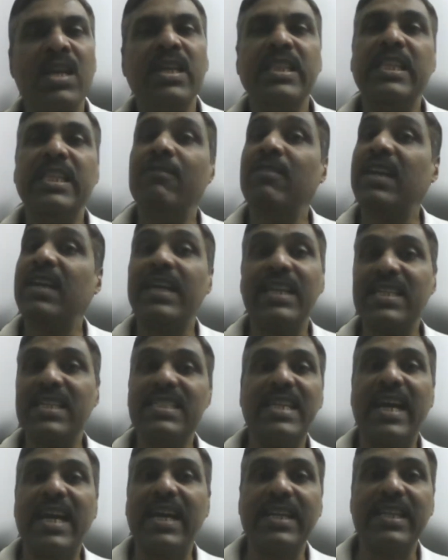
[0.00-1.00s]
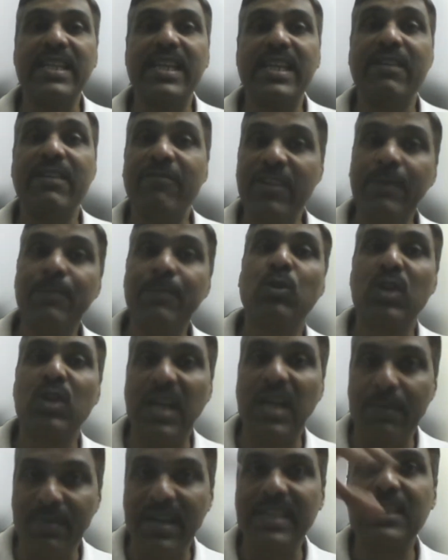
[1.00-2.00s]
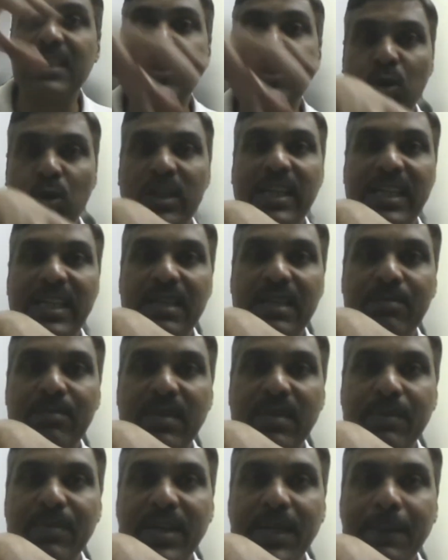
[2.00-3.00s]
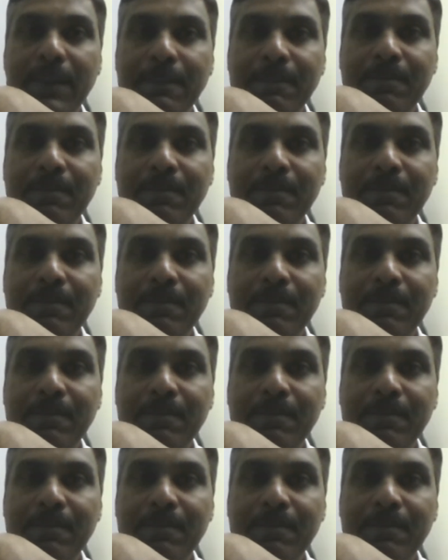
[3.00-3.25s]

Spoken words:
they will understand that every program gets loaded in the memory.